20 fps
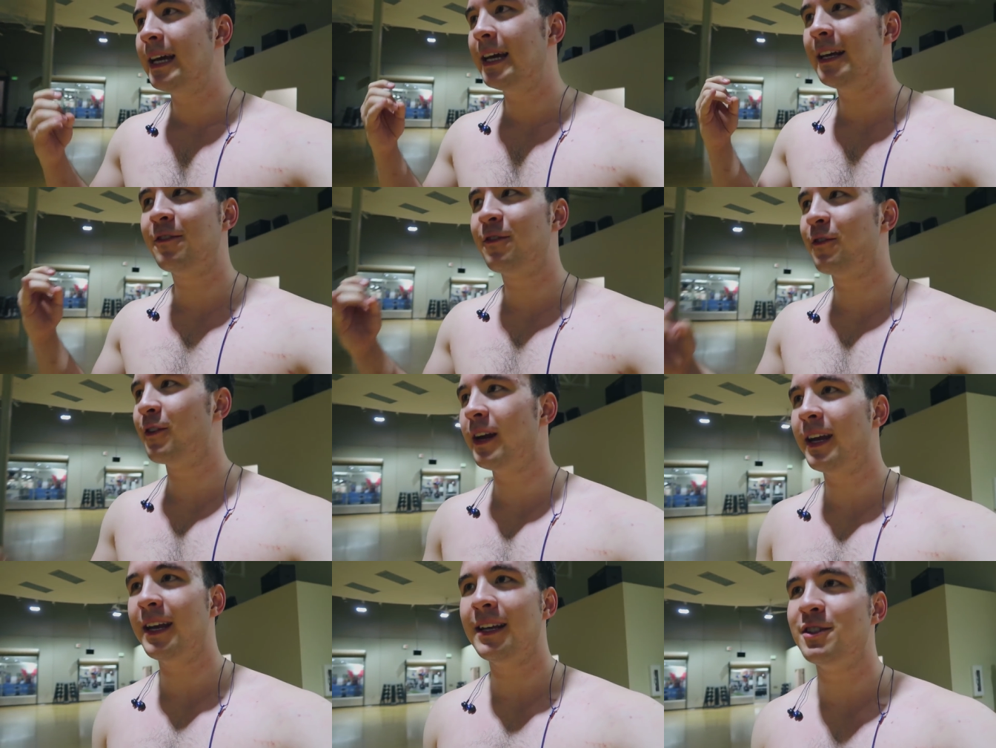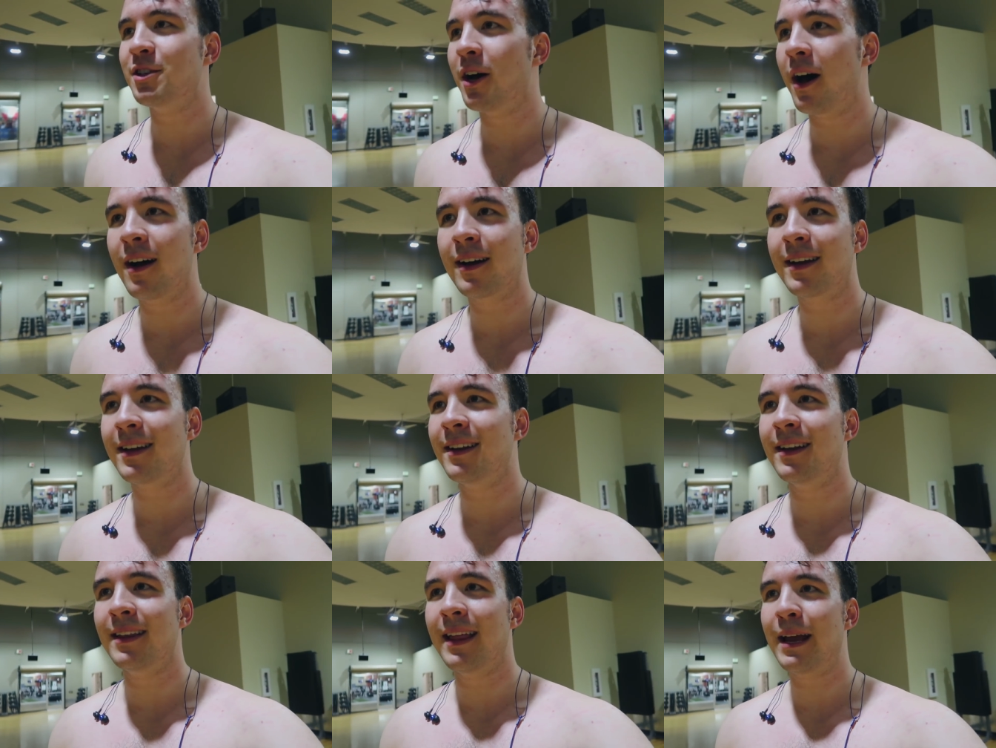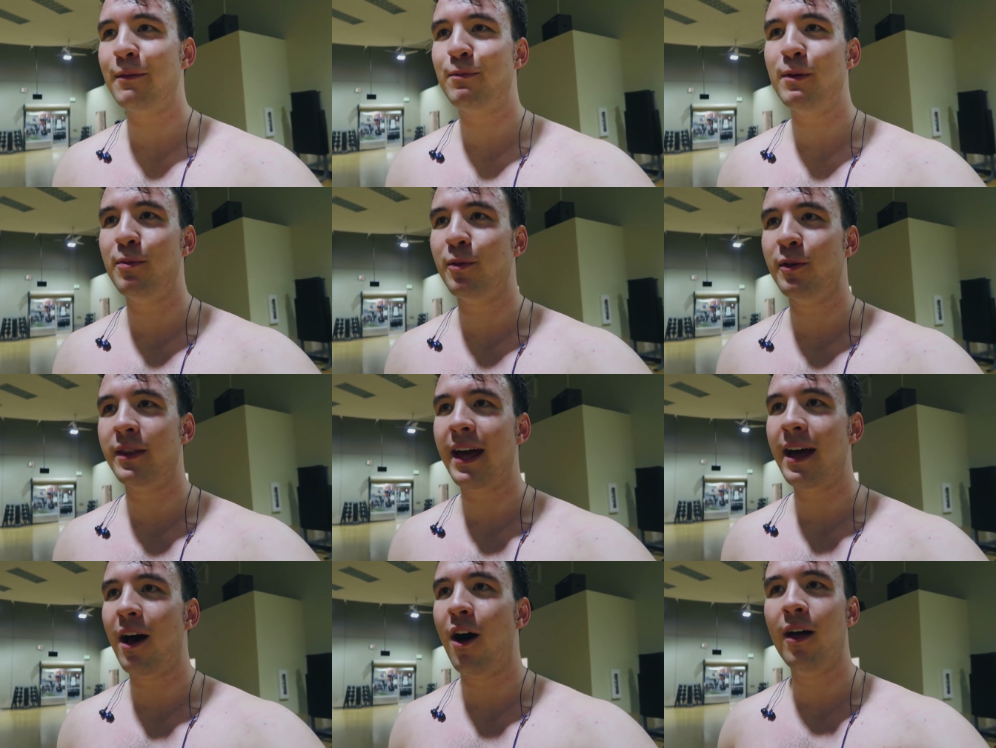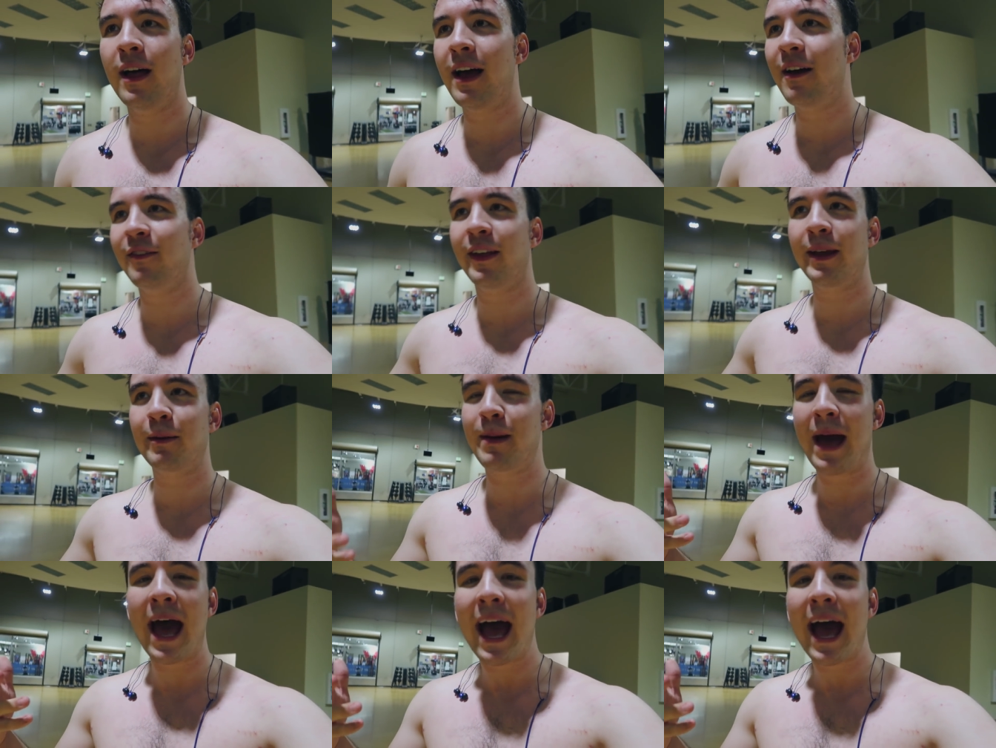It's freaking talking to like people that all have like